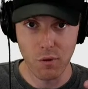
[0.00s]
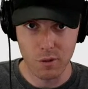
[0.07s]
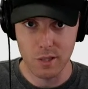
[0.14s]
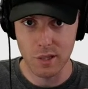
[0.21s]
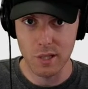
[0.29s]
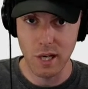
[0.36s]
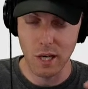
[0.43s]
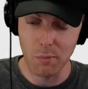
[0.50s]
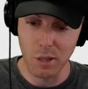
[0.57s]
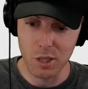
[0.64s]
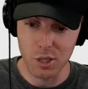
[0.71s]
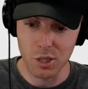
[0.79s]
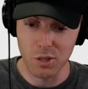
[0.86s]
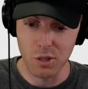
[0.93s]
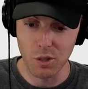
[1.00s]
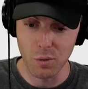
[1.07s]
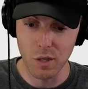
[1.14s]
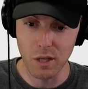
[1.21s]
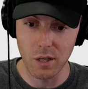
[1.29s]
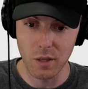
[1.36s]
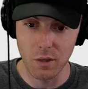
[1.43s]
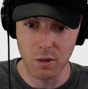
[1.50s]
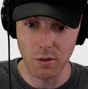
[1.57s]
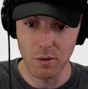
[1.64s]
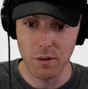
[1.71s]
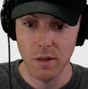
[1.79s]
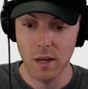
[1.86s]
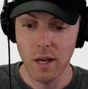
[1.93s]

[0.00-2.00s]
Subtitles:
versus how much you hear